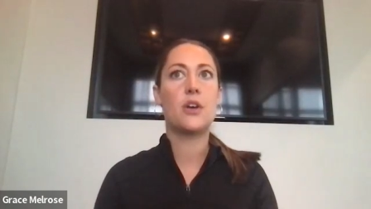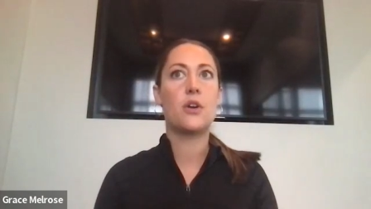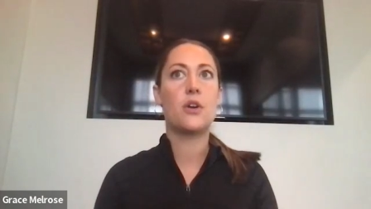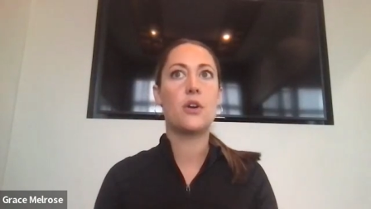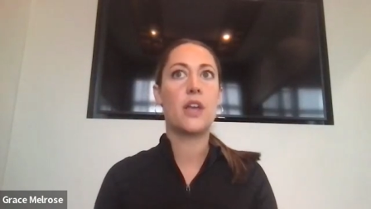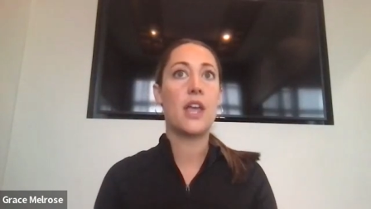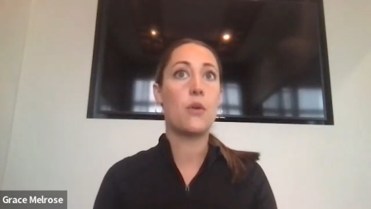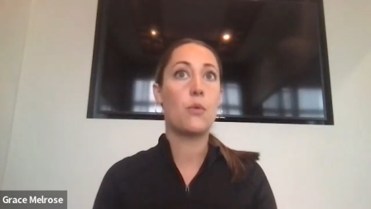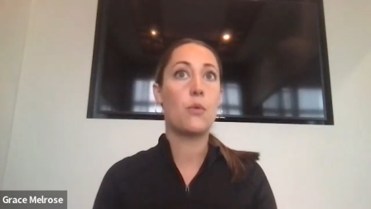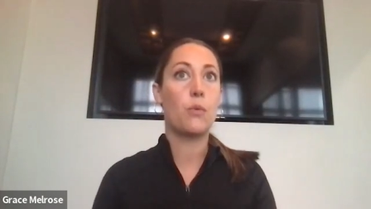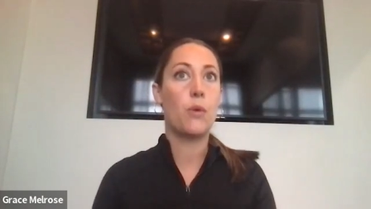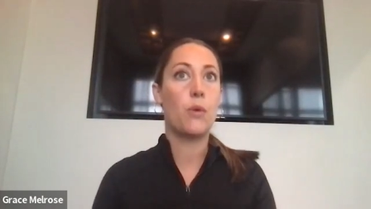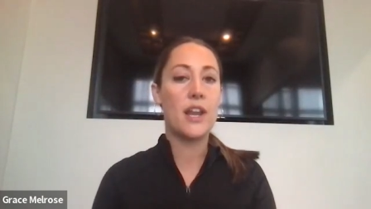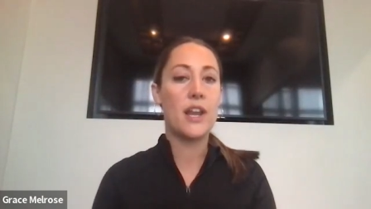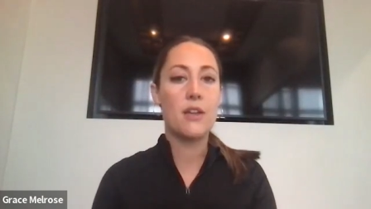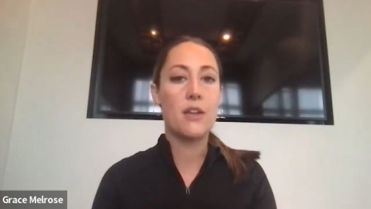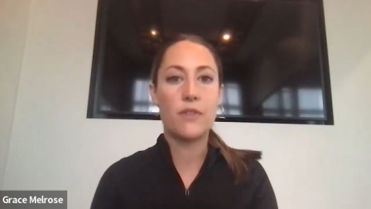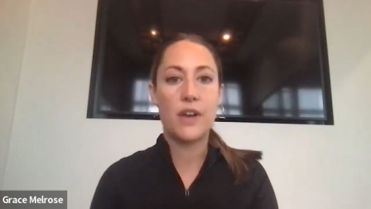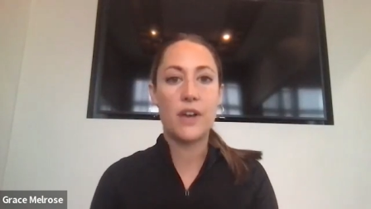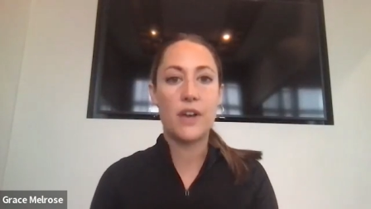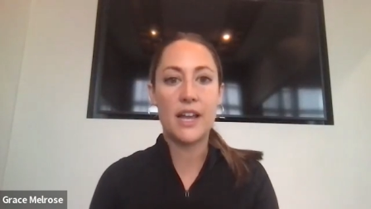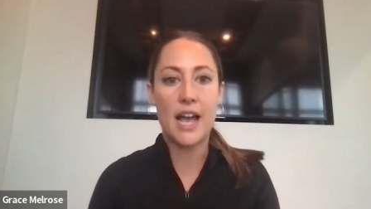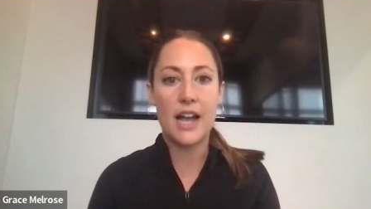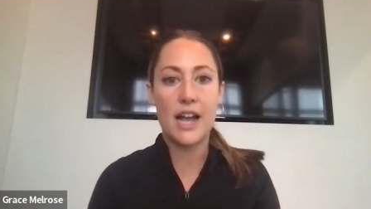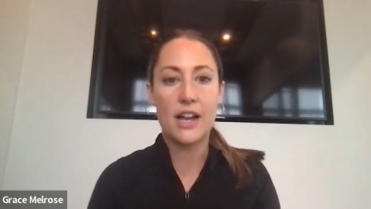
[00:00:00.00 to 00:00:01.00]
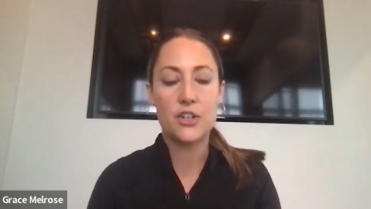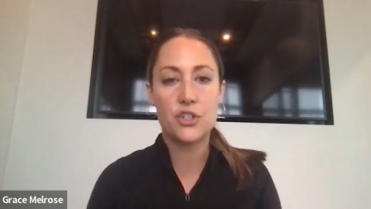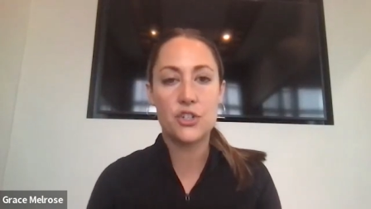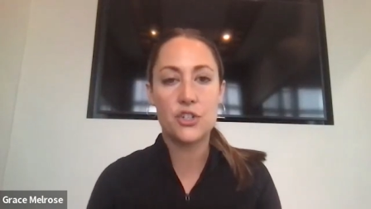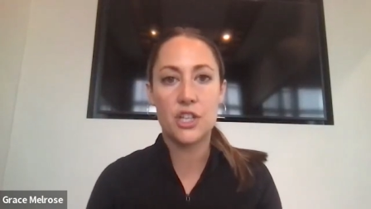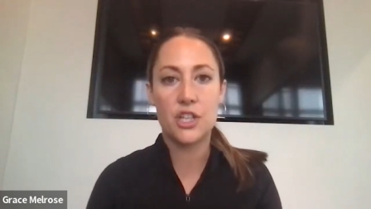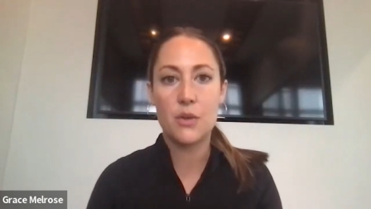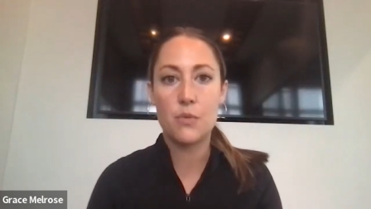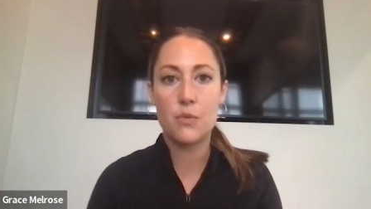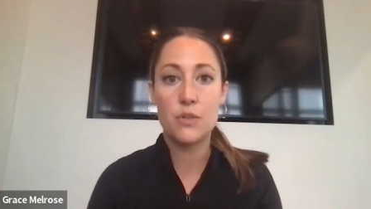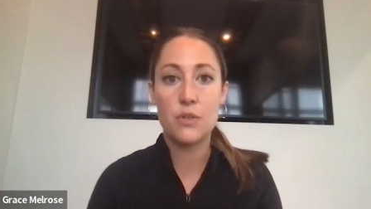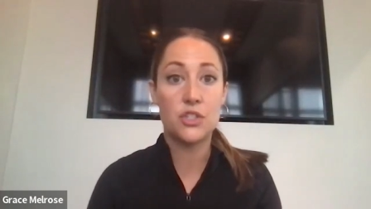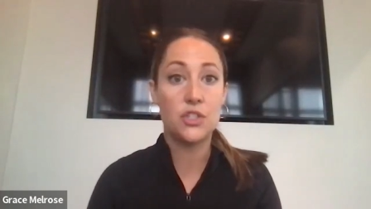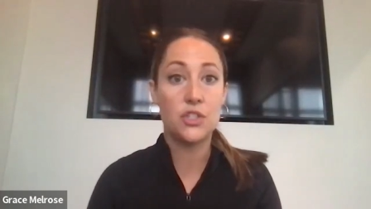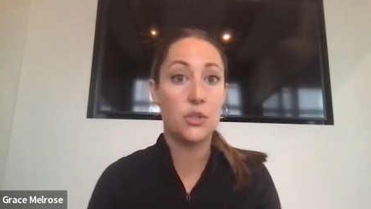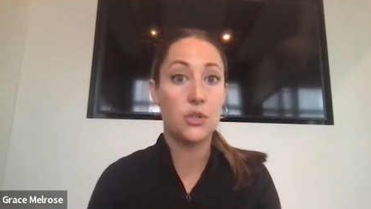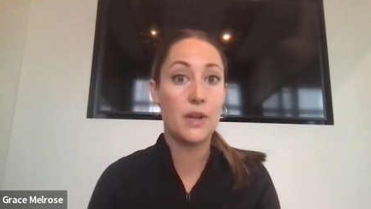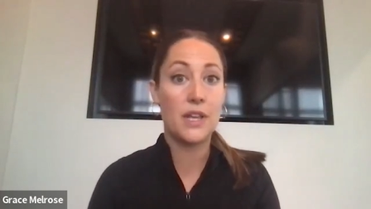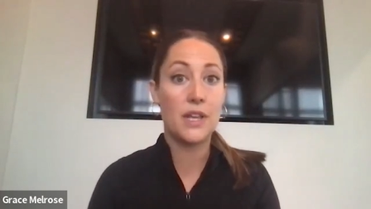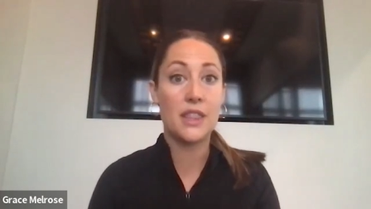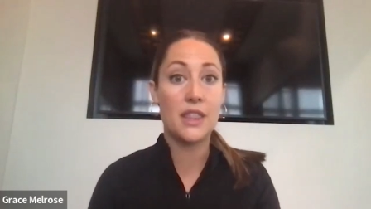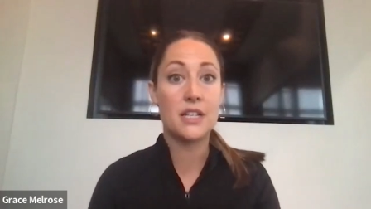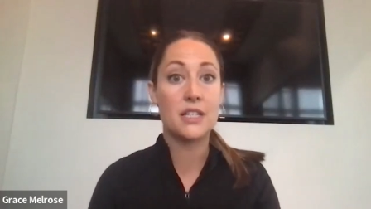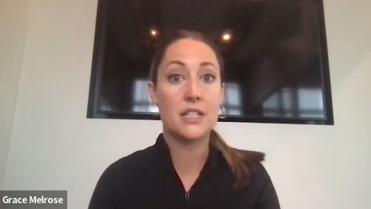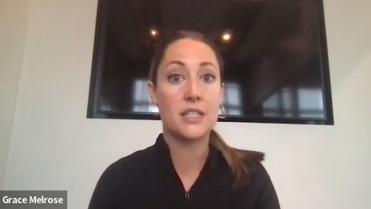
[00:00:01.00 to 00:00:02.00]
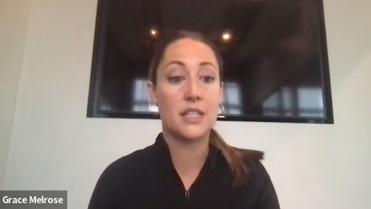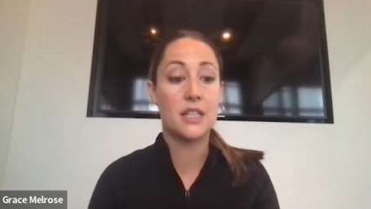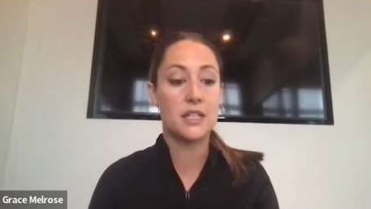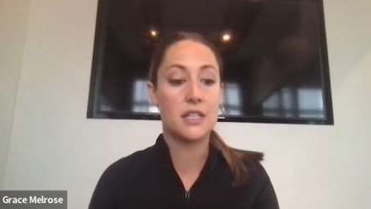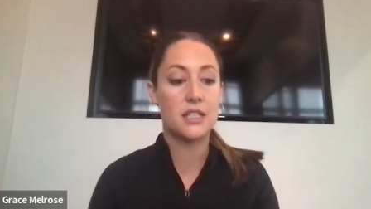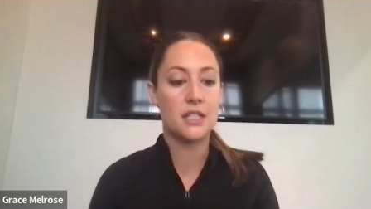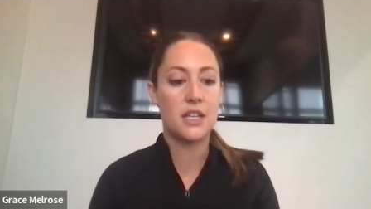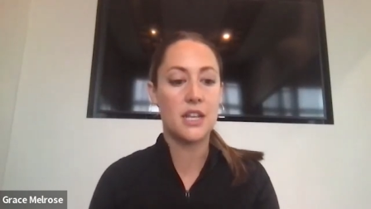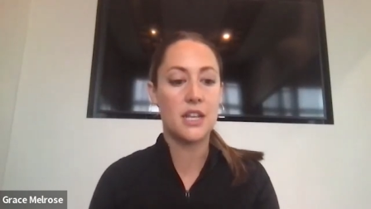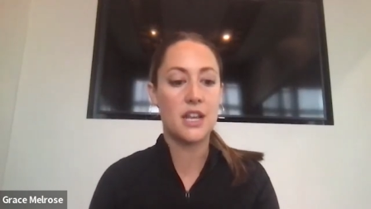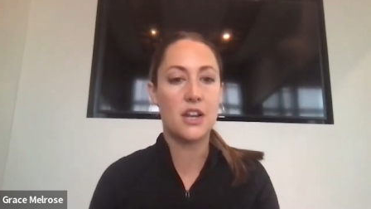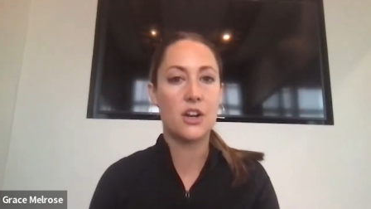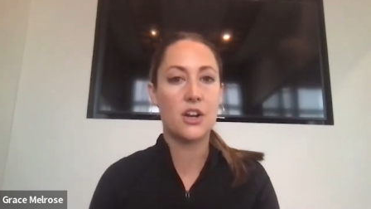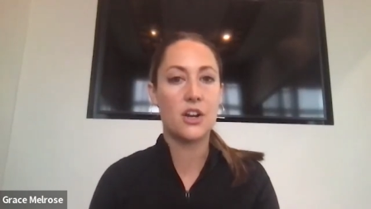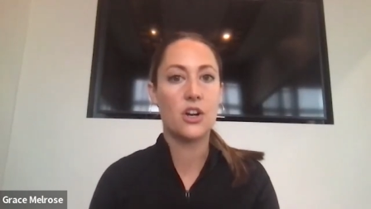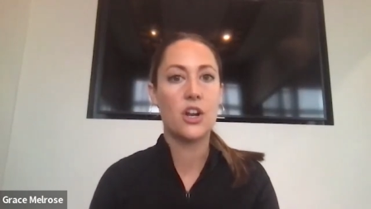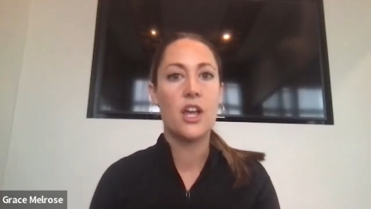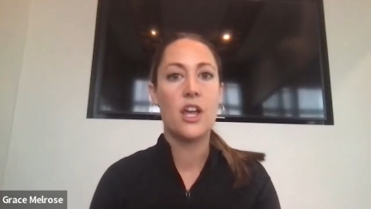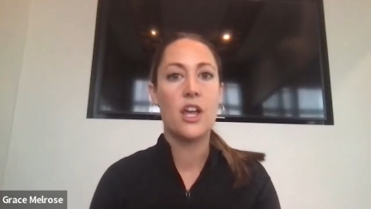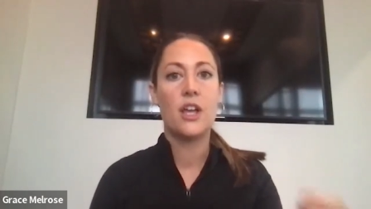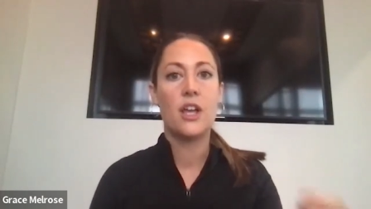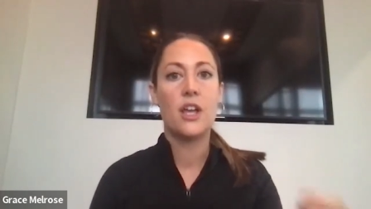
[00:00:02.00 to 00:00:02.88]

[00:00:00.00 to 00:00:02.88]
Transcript: okay, what if I actually was doing this this year?